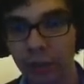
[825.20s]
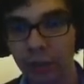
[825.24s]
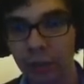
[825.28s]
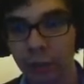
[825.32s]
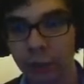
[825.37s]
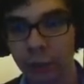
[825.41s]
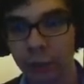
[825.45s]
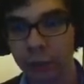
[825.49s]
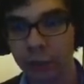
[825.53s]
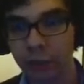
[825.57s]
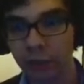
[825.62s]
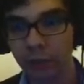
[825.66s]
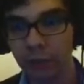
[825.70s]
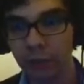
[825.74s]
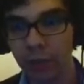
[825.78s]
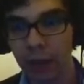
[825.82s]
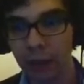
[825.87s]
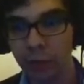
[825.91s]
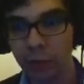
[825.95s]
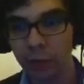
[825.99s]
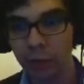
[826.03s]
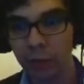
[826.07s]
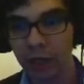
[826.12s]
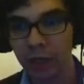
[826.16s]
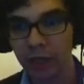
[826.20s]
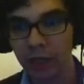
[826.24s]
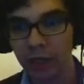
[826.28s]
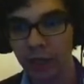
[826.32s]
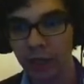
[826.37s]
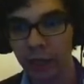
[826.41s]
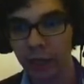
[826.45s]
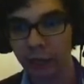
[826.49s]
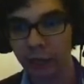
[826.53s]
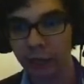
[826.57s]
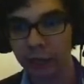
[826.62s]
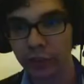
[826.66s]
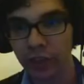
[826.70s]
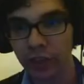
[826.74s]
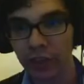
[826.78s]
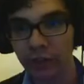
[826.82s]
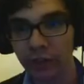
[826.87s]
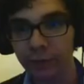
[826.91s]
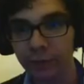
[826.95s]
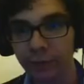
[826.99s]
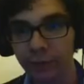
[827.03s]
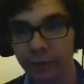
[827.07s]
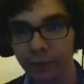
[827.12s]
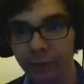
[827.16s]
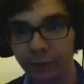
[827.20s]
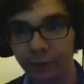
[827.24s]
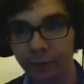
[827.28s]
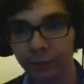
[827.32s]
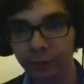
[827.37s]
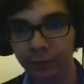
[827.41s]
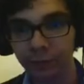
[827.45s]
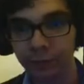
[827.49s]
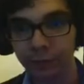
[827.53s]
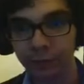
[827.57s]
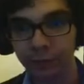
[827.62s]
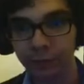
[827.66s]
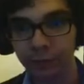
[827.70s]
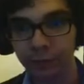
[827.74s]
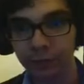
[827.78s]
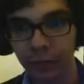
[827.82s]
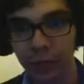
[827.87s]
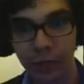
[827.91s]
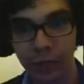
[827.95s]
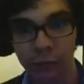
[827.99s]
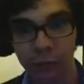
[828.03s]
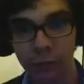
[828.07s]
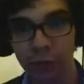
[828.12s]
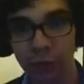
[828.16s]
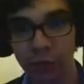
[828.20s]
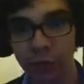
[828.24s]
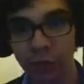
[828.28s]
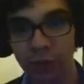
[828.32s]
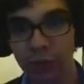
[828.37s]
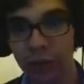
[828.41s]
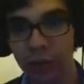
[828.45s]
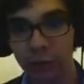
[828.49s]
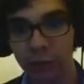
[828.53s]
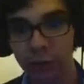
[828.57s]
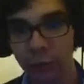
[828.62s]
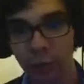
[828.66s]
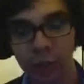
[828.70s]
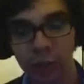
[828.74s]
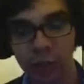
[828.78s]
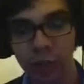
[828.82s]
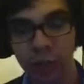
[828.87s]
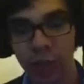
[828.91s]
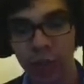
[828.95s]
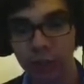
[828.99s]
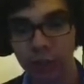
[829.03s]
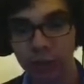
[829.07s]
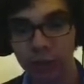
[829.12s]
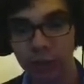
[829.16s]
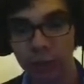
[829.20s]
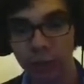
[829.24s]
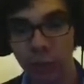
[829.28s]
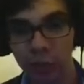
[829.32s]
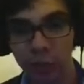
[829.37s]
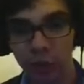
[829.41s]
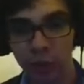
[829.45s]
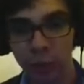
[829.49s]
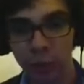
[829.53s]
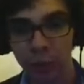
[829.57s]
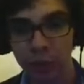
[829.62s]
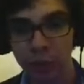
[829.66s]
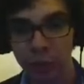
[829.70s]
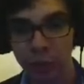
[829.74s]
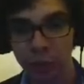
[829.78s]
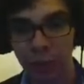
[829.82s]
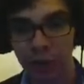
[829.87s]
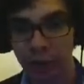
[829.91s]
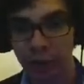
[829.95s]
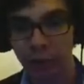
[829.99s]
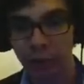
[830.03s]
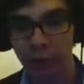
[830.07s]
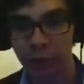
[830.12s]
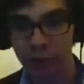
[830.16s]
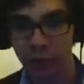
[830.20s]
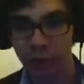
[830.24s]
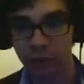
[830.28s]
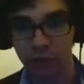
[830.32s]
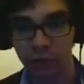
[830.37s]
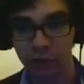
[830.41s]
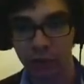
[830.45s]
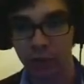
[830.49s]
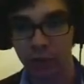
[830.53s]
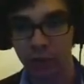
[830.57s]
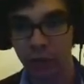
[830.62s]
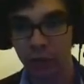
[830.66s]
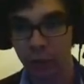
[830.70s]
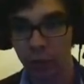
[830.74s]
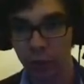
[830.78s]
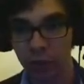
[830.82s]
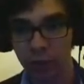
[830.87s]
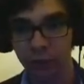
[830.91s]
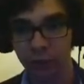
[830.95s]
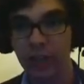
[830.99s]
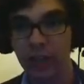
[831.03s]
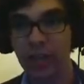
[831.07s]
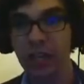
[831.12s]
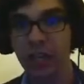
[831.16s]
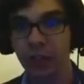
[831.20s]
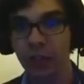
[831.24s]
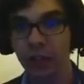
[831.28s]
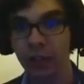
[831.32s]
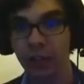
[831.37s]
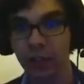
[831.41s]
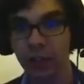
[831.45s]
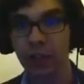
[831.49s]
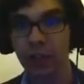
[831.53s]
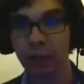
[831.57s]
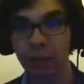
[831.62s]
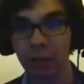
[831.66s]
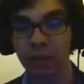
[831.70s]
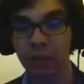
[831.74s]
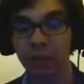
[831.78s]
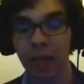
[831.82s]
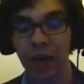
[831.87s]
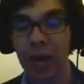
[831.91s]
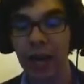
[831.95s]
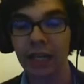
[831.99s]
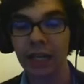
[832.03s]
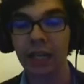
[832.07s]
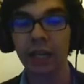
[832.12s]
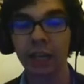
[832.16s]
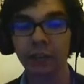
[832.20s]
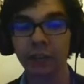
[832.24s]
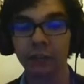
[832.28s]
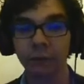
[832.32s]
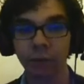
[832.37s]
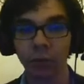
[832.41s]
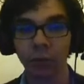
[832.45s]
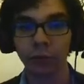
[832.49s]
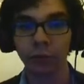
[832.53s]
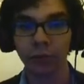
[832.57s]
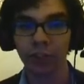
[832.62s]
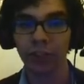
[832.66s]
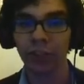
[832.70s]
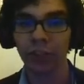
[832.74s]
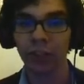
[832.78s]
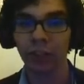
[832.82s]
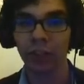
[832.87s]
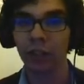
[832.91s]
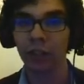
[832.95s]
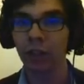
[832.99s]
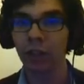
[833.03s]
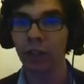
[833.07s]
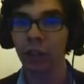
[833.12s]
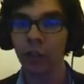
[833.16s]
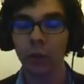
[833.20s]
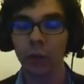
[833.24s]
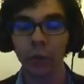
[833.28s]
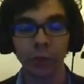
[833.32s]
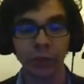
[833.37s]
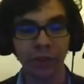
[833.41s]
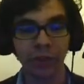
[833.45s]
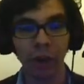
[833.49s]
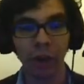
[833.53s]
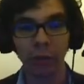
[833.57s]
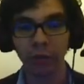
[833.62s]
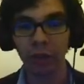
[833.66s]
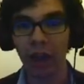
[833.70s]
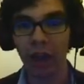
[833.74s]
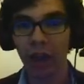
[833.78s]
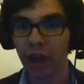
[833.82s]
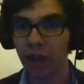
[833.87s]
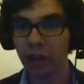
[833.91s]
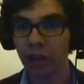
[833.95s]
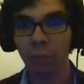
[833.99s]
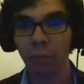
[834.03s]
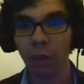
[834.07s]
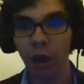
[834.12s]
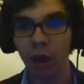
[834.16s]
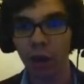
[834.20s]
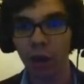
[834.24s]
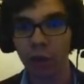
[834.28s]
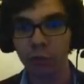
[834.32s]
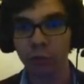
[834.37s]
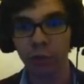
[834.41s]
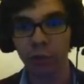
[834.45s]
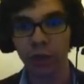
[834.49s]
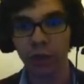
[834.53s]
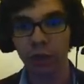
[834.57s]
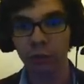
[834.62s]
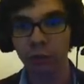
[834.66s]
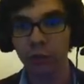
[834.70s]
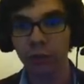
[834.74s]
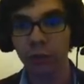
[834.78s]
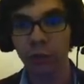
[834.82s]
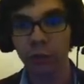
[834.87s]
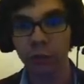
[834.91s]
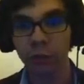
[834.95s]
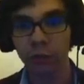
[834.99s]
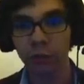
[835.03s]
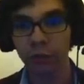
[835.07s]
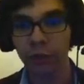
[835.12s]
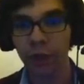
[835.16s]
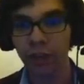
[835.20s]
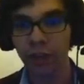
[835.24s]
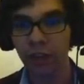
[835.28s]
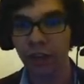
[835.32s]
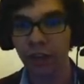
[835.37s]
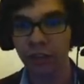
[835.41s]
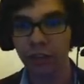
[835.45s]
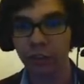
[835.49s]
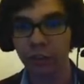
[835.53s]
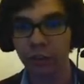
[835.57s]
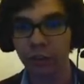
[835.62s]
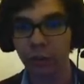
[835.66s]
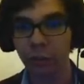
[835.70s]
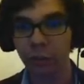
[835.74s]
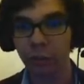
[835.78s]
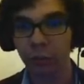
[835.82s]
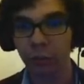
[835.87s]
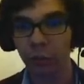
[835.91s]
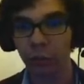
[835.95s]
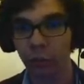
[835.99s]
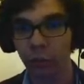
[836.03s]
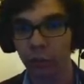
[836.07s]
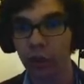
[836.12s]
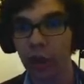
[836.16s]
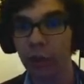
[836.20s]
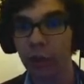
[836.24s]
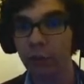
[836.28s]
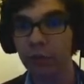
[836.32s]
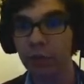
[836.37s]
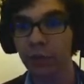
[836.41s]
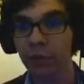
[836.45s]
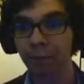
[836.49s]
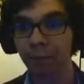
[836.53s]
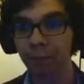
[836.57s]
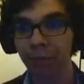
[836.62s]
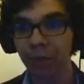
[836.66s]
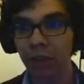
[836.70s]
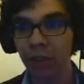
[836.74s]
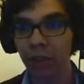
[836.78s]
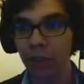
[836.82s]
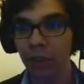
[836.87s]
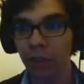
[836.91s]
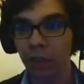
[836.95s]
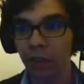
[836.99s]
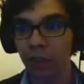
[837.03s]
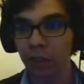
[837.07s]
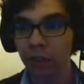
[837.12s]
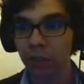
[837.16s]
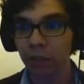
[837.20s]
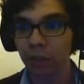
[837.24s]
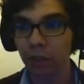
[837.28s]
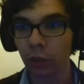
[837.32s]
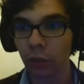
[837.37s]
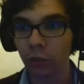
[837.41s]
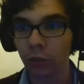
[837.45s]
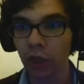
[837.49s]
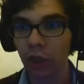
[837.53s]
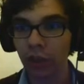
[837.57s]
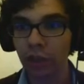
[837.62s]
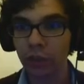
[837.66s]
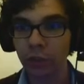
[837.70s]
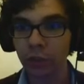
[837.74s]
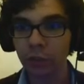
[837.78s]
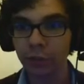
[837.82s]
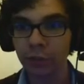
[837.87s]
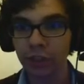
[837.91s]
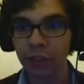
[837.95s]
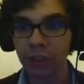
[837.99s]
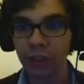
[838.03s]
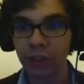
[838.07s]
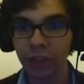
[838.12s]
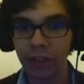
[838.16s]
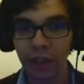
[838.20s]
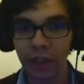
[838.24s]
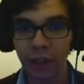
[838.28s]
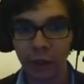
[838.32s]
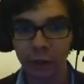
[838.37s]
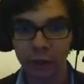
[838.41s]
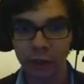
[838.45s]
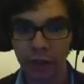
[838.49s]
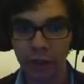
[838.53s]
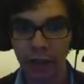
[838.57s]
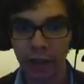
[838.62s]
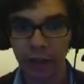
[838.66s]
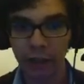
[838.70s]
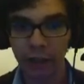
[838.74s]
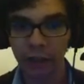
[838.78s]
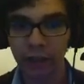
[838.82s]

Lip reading: of using maps to make that kind of stuff. Because what you saw there, it was not a resource pack. It was vanilla. It can be done in full vanilla without any mods, without the use of any external programs. So now that you've seen the outside,